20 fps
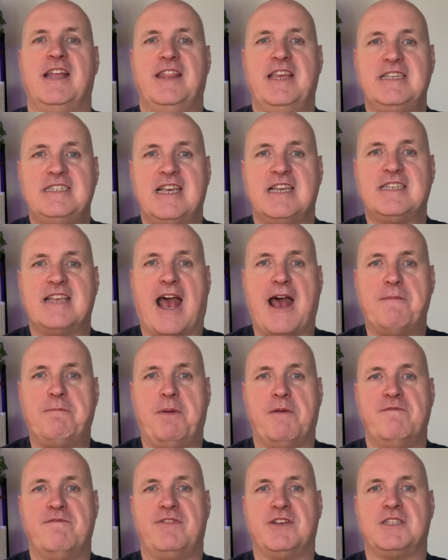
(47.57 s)
This has
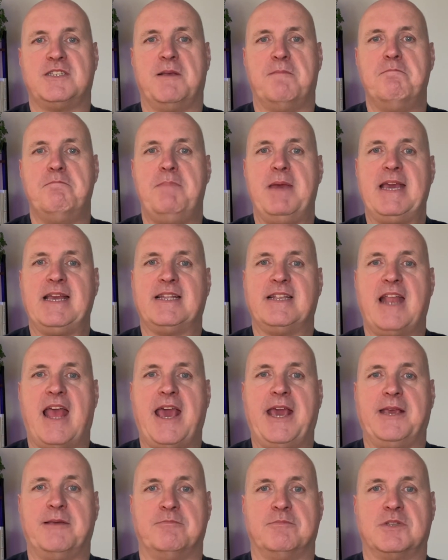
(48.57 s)
happened for some big
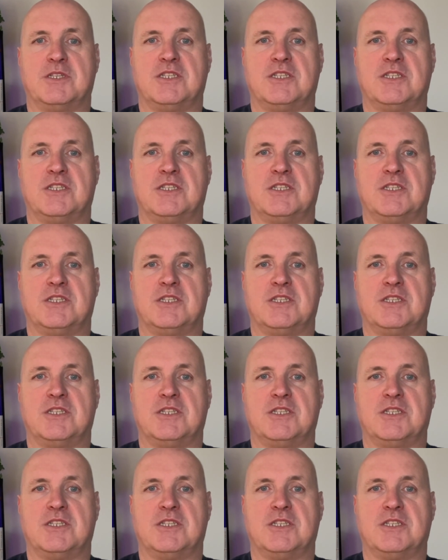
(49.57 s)
names